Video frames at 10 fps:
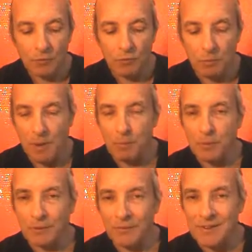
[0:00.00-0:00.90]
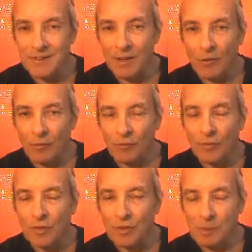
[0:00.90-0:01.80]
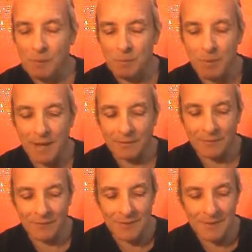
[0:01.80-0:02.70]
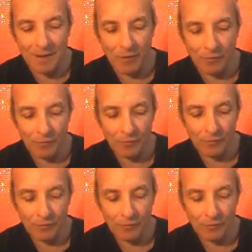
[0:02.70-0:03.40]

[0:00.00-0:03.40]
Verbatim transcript: remembering the self, coming back to the self.